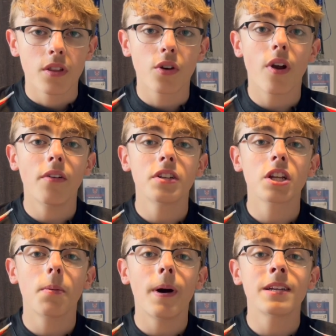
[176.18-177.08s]
The ground has a
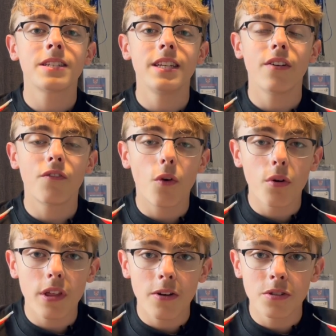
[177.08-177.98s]
capacity of
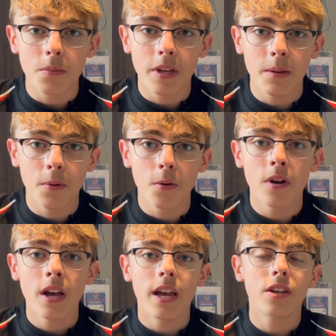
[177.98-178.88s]
4,000 people,
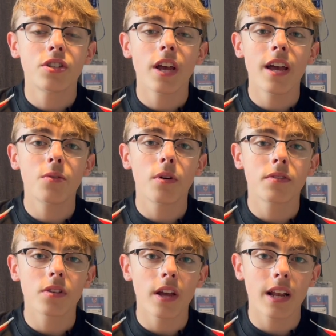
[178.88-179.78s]
is shared with
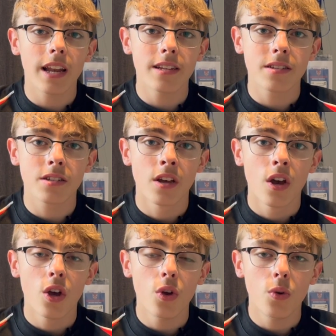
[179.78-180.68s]
cyclists
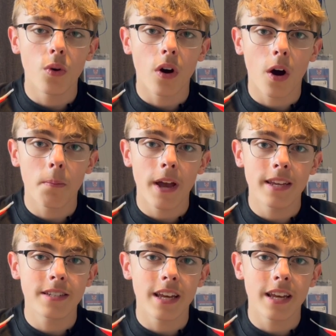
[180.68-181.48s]
who are based